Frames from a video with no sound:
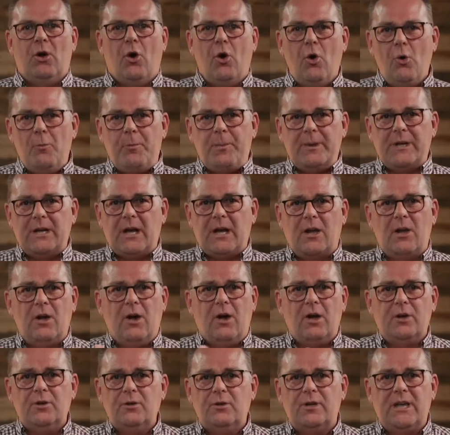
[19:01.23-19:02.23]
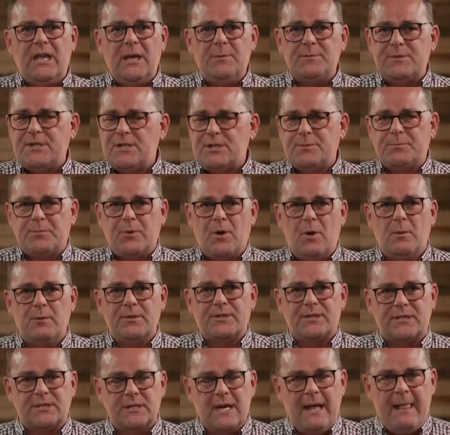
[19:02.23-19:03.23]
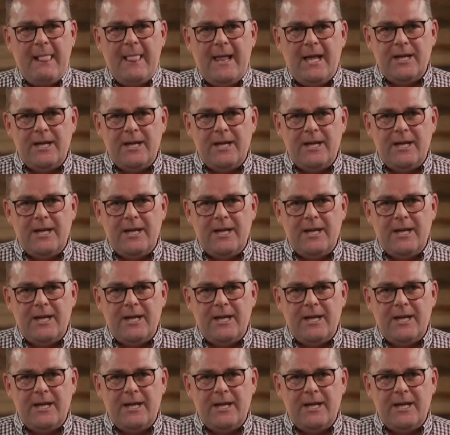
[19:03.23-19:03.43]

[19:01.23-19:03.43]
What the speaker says: Hope God who keeps his promises